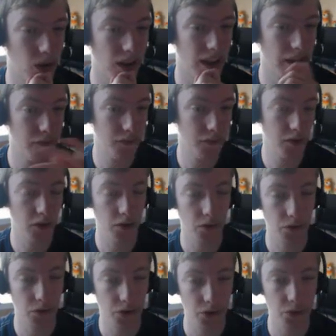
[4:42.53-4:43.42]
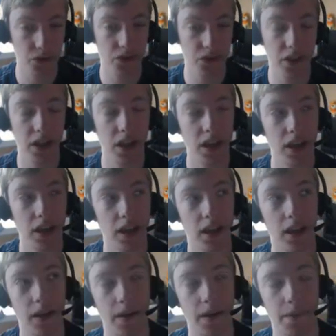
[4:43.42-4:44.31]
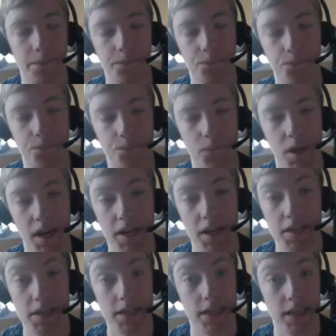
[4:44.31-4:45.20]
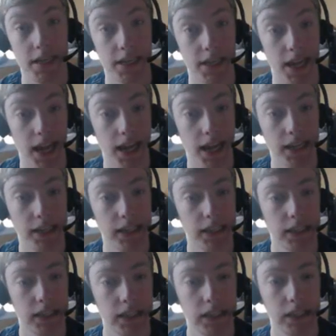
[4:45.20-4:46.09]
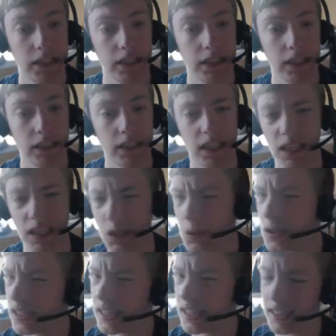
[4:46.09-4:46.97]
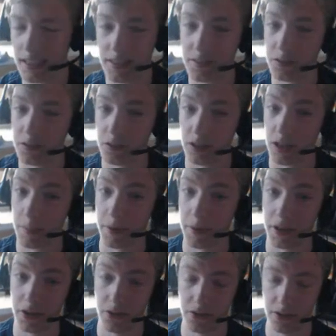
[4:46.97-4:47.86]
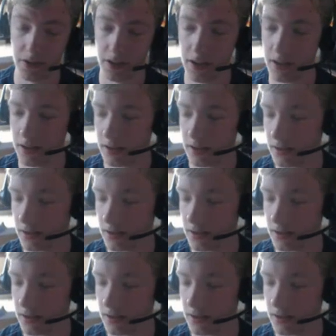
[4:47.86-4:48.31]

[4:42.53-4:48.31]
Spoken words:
If you're using an Ancient Gear deck, I don't think I'd even recommend using it,